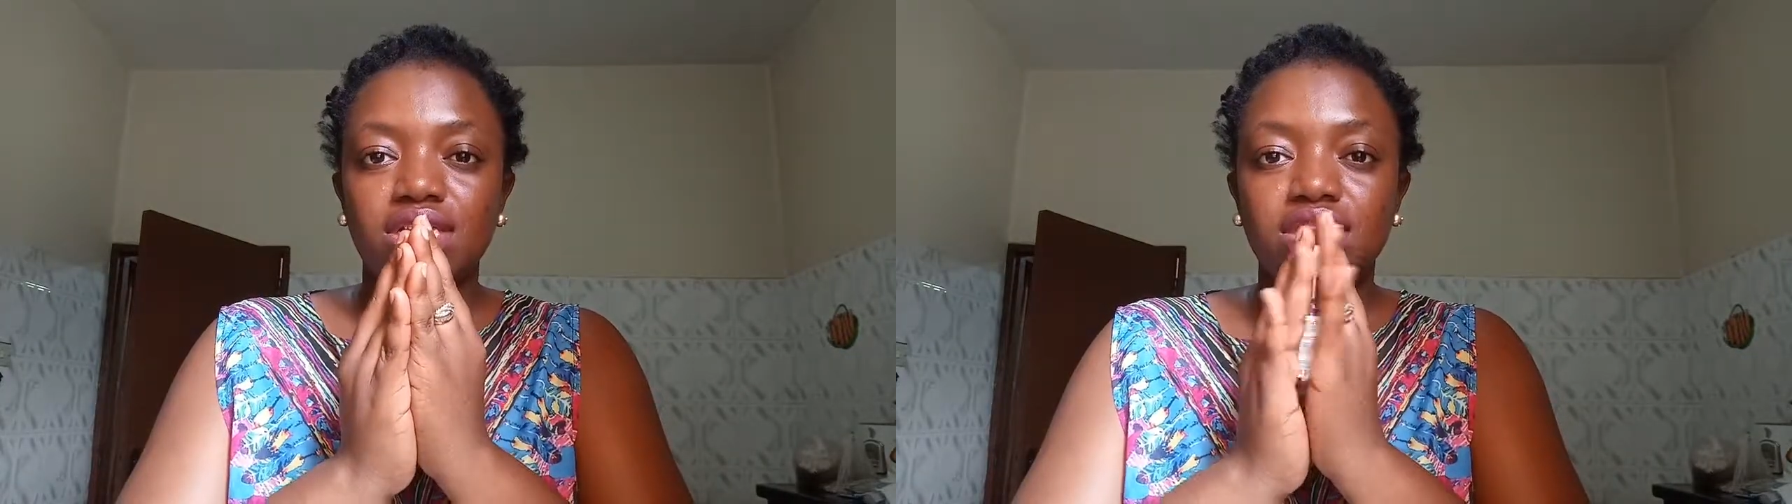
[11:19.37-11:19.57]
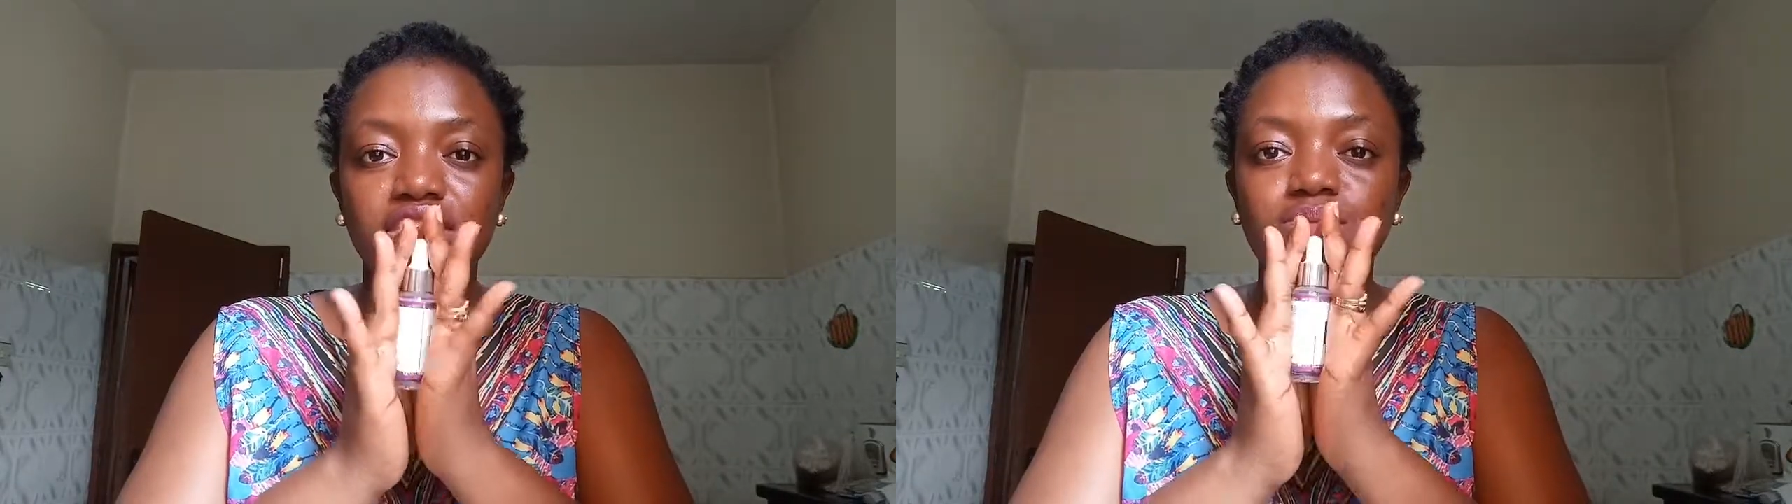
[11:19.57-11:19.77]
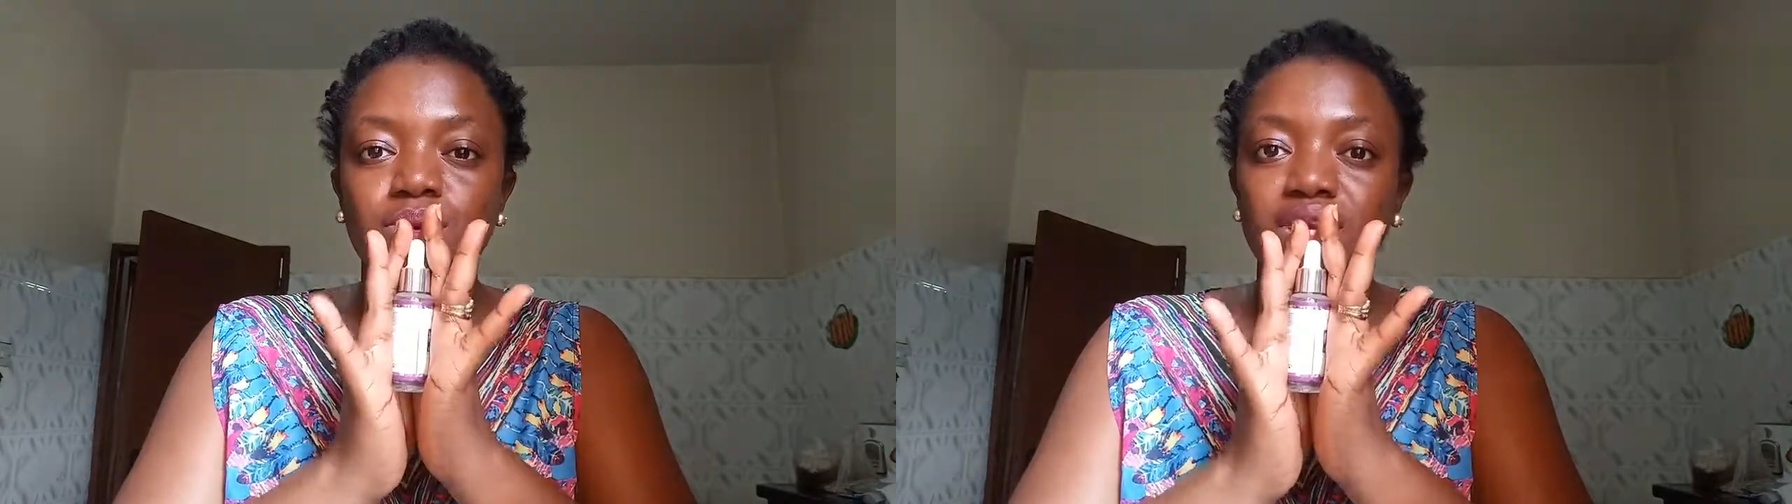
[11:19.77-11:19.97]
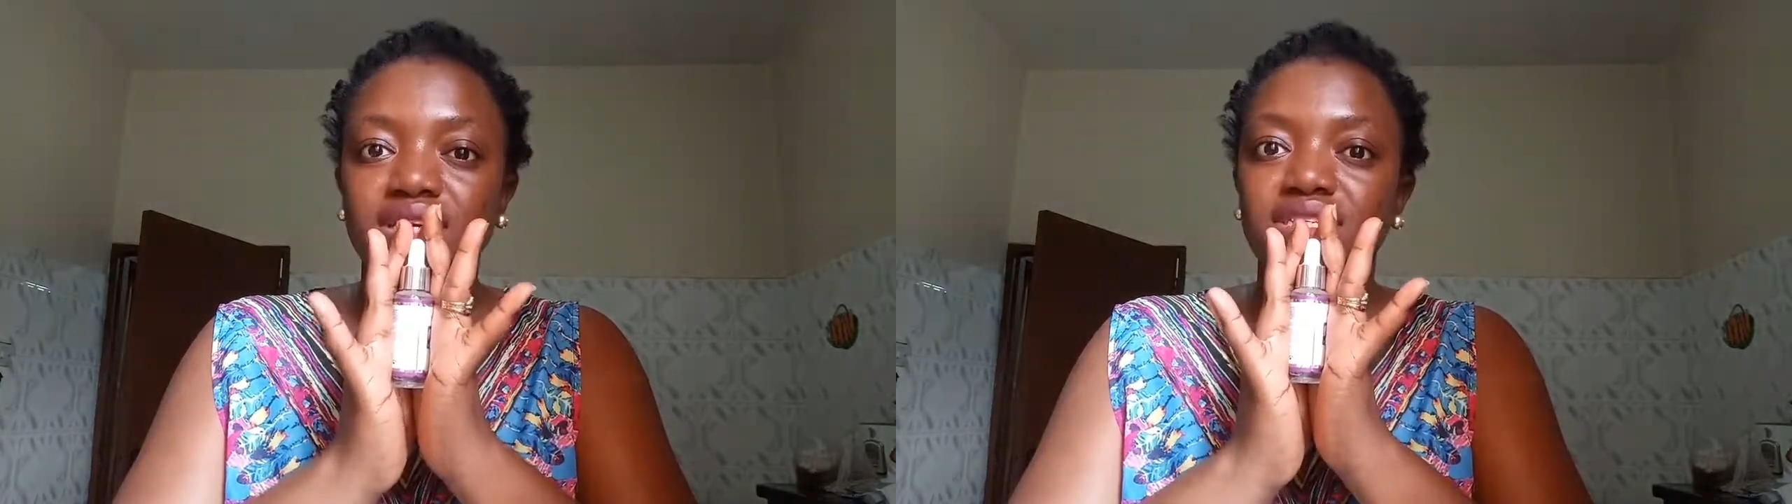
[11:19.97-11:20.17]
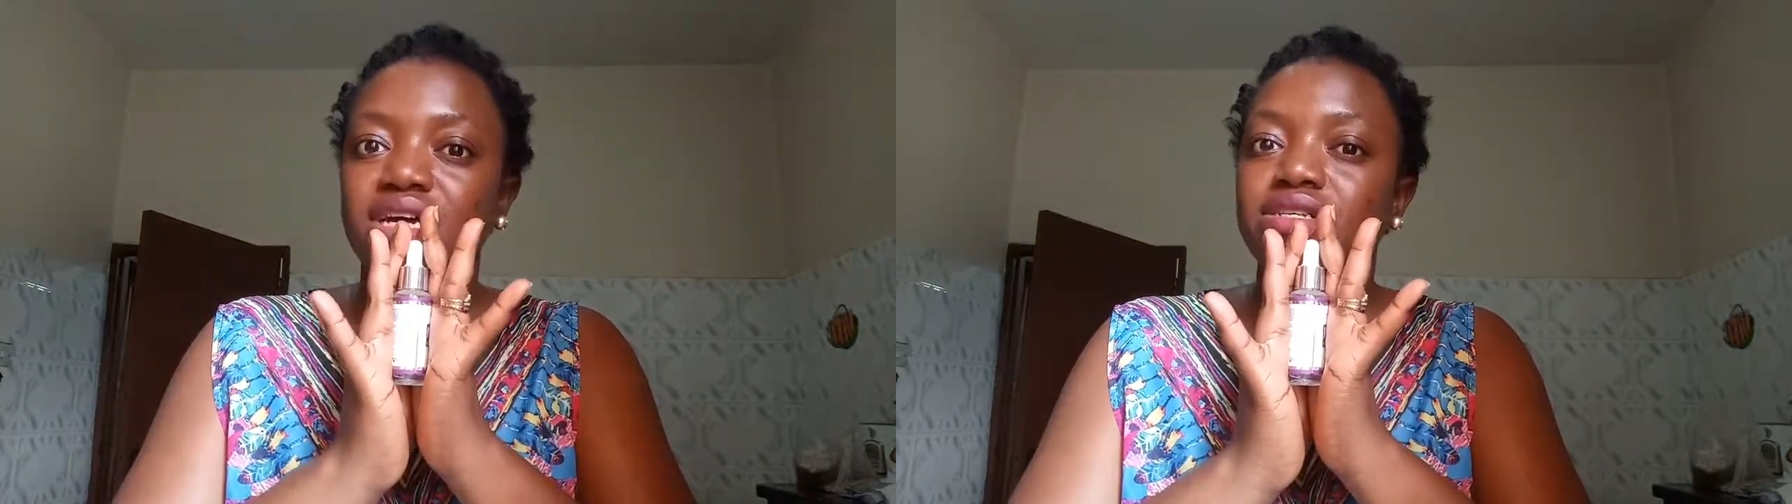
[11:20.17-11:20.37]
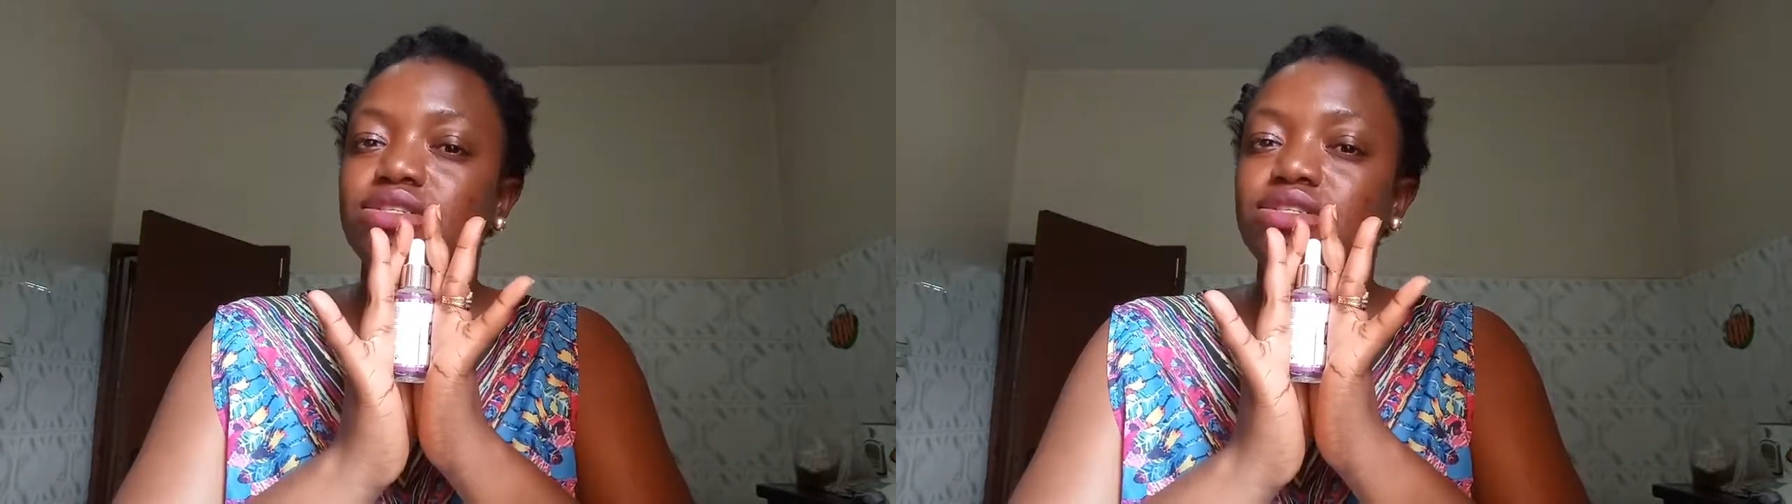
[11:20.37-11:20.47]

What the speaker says: these products can